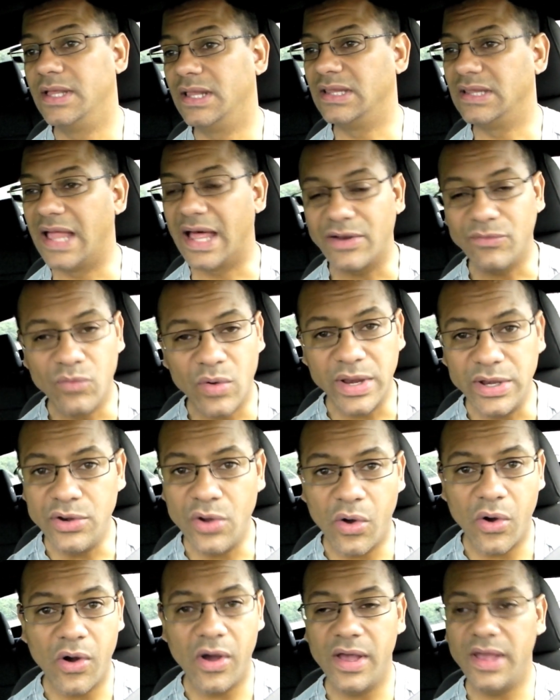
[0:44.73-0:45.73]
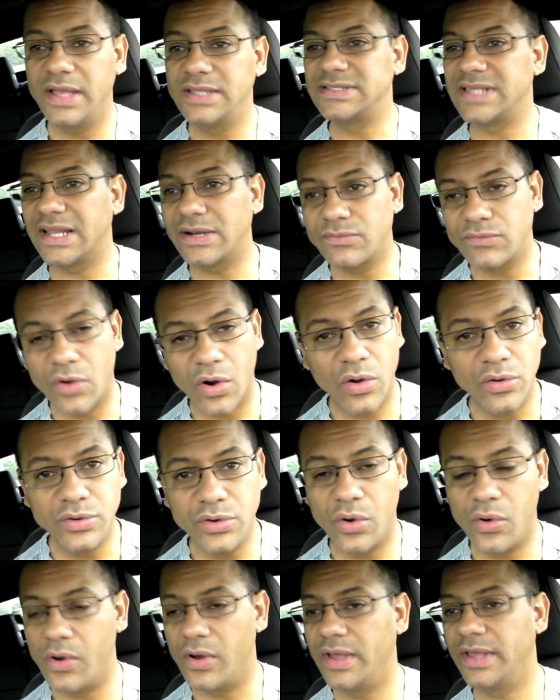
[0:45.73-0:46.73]
a lot of wind noise, a lot of road
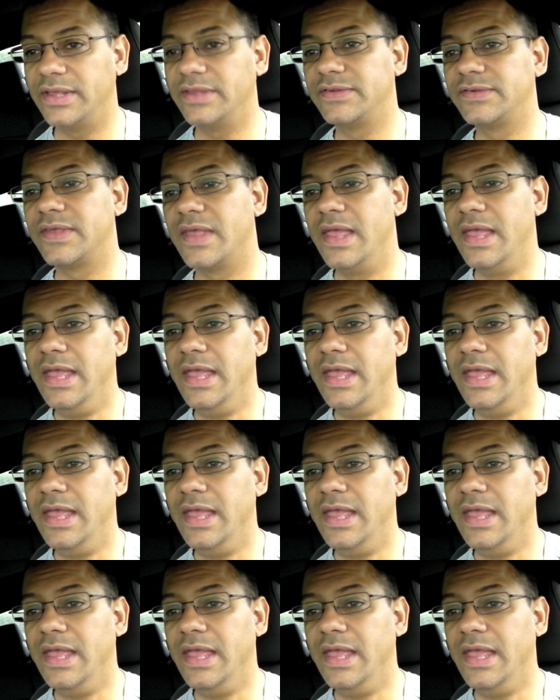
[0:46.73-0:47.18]
noise.